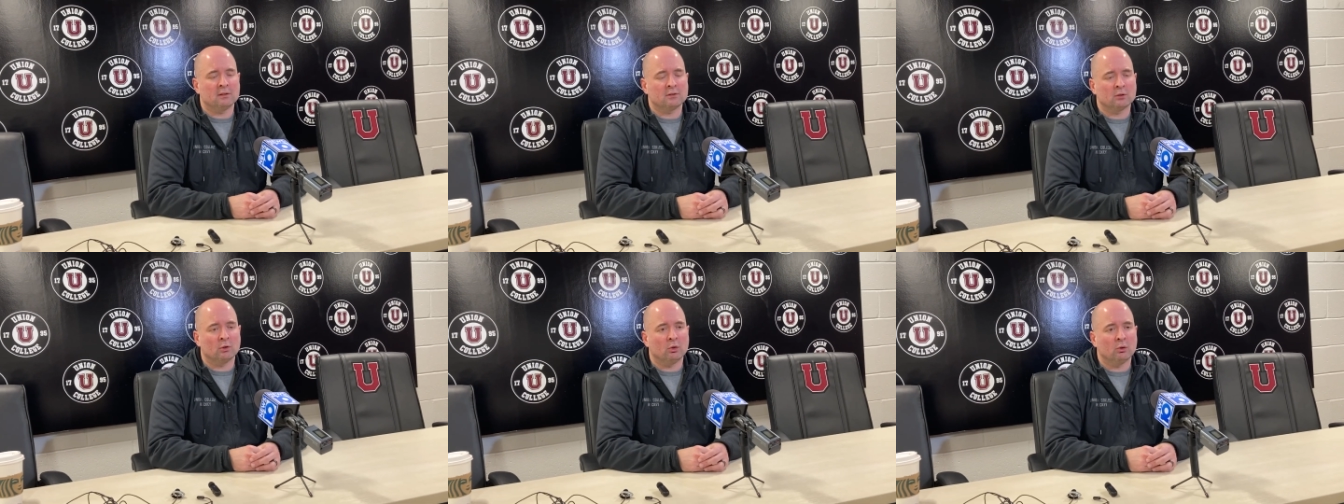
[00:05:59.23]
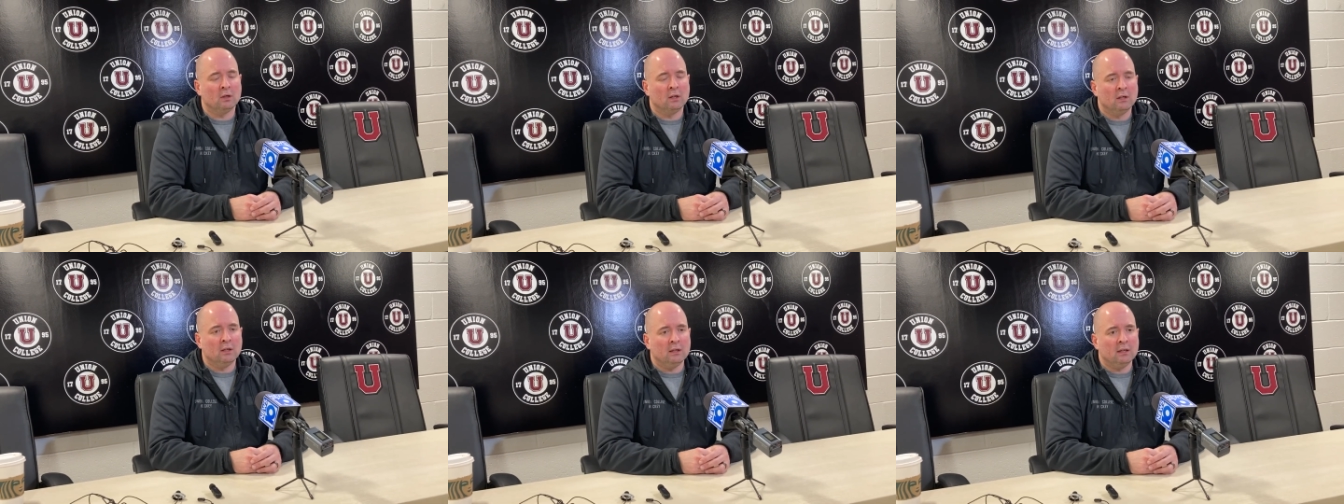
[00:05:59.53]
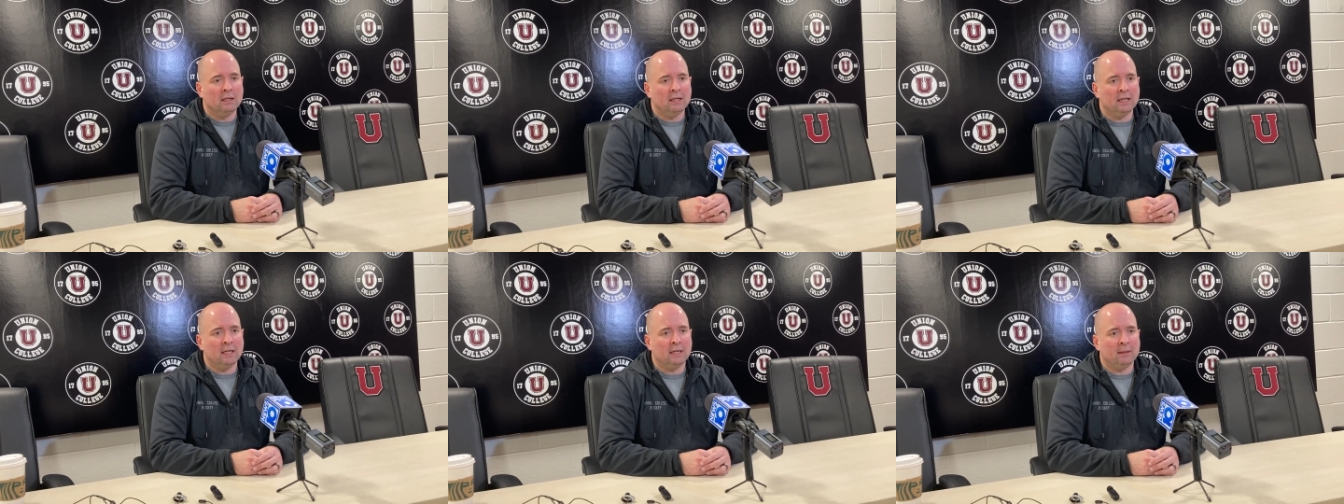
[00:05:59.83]
So,
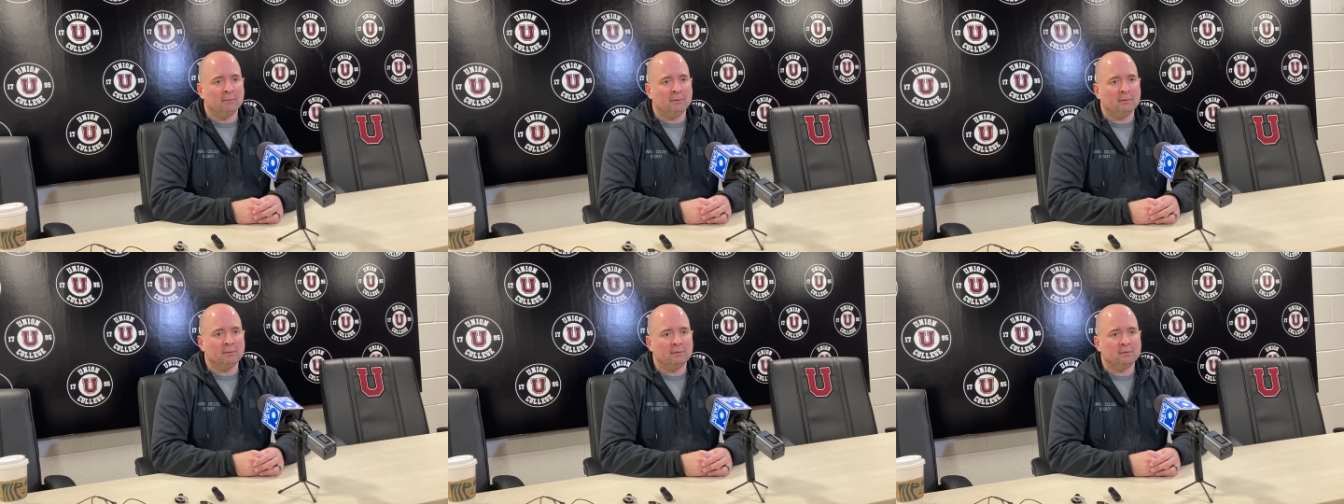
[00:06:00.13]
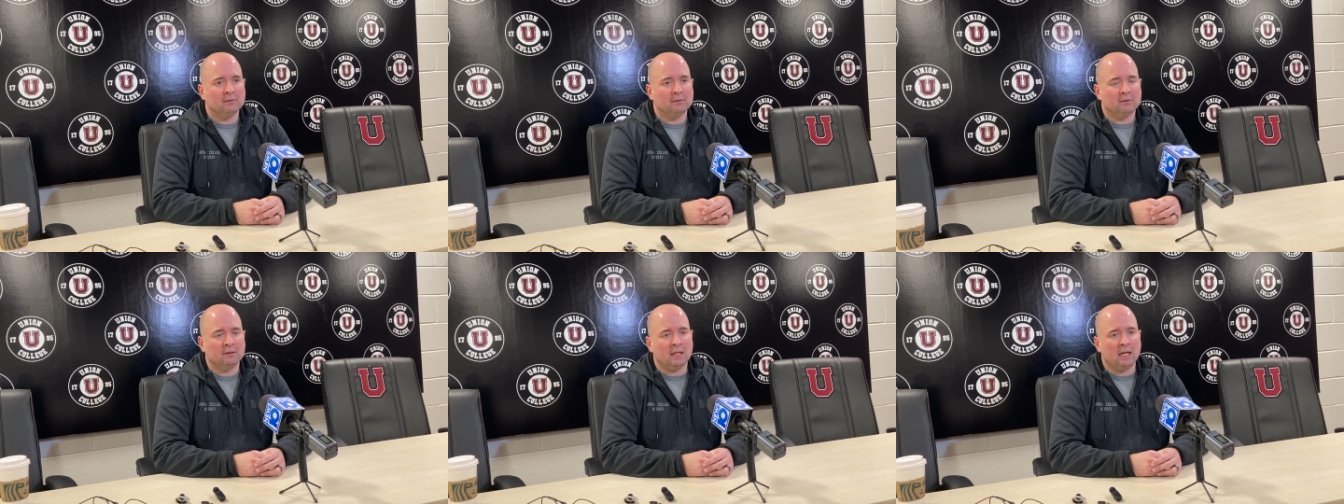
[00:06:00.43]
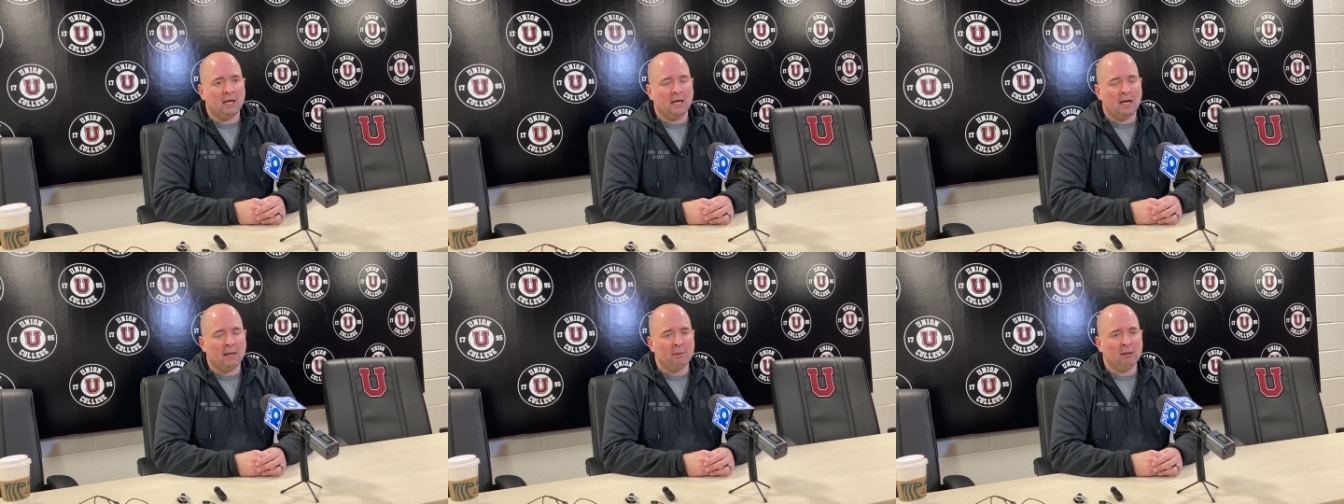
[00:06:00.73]
um,
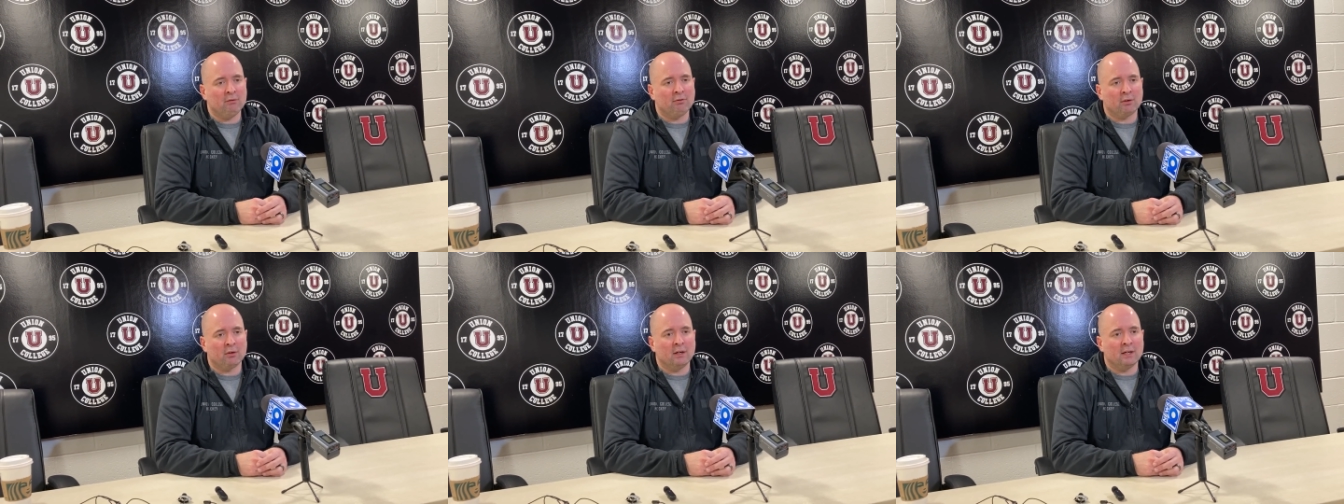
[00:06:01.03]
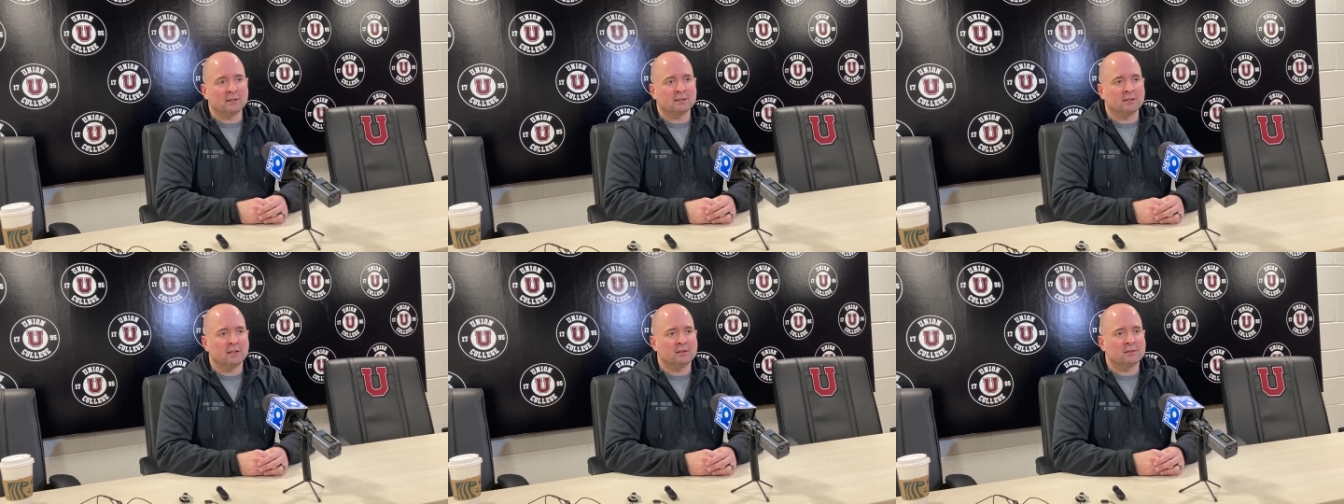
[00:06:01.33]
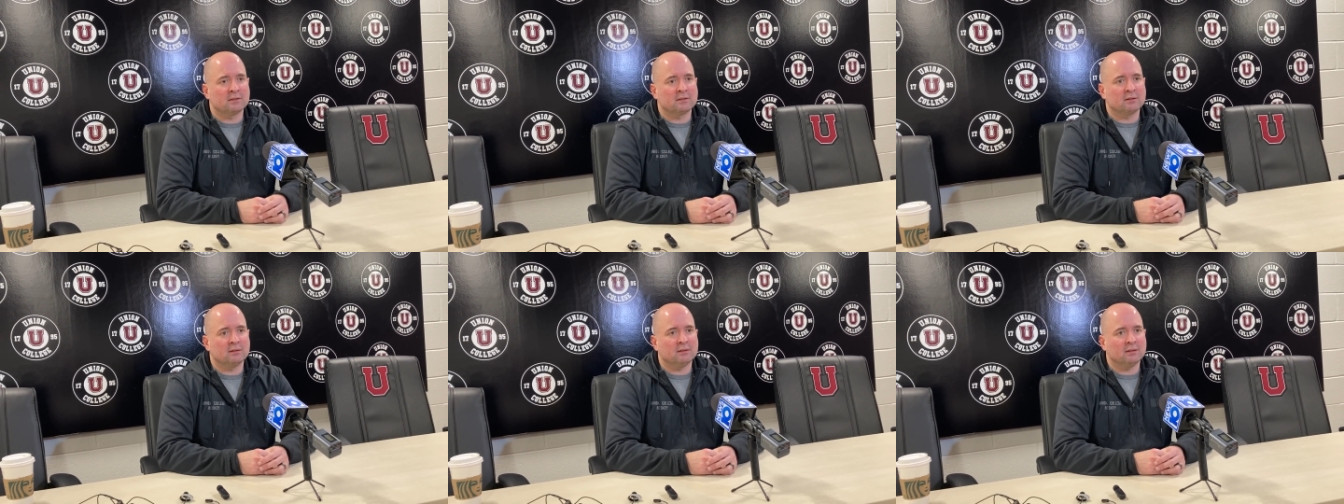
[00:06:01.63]
I, mean, for us,
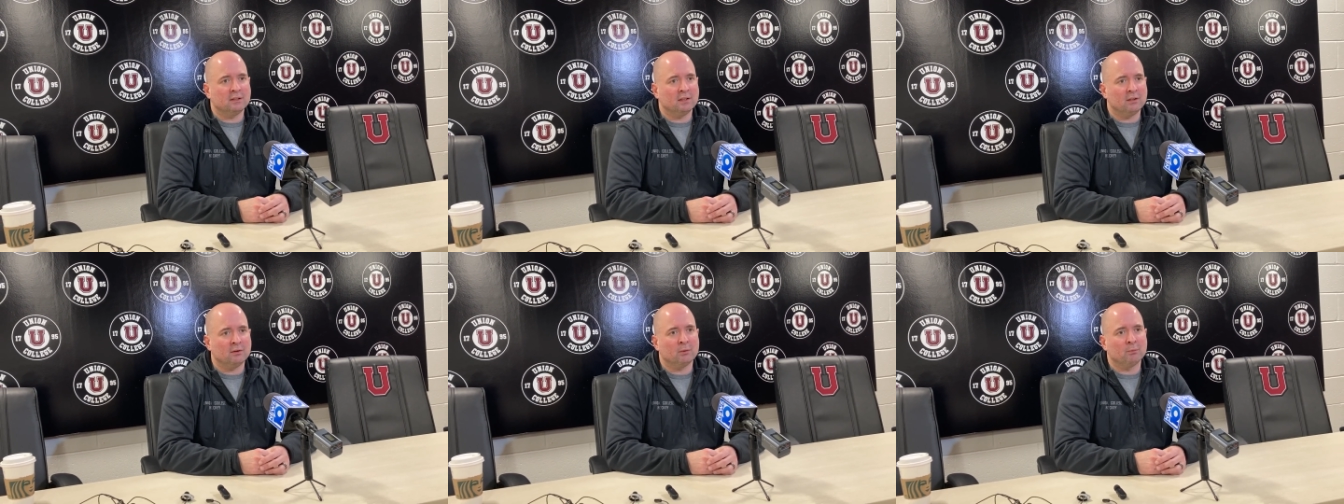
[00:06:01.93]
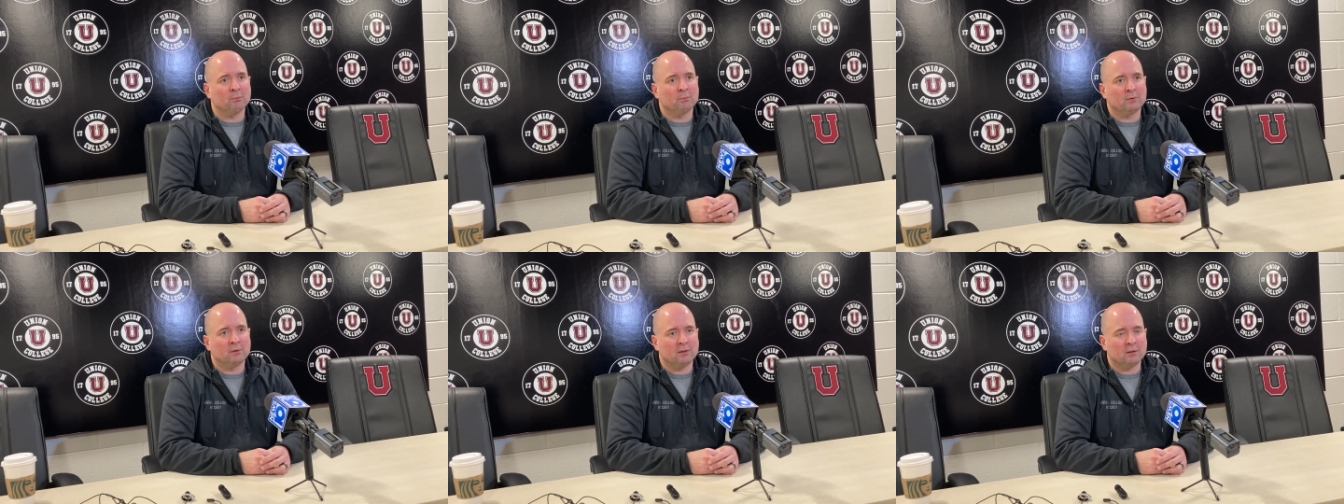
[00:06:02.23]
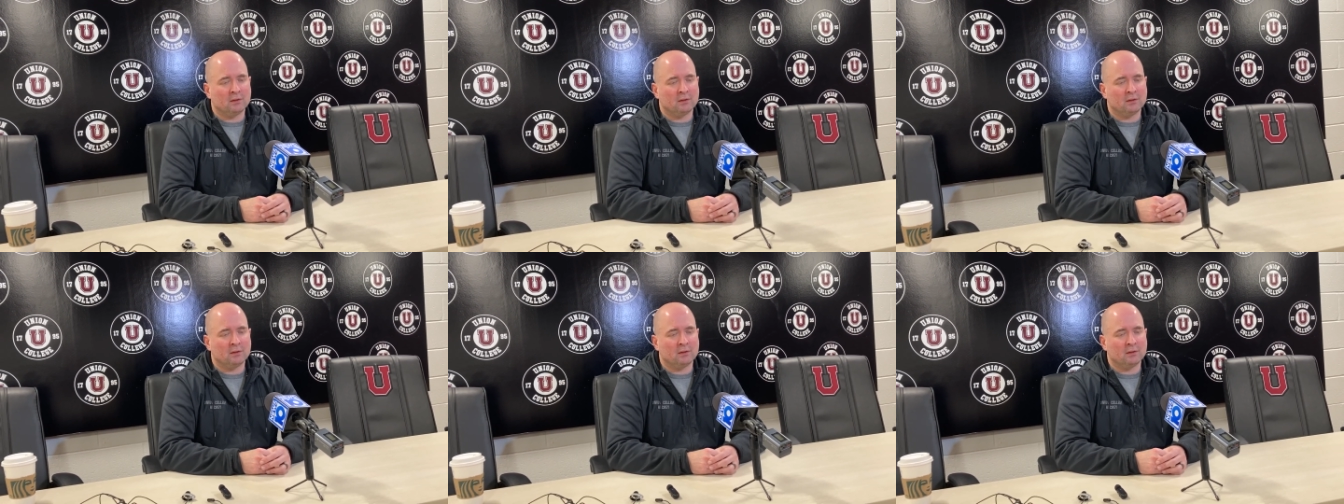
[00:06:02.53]
it's you know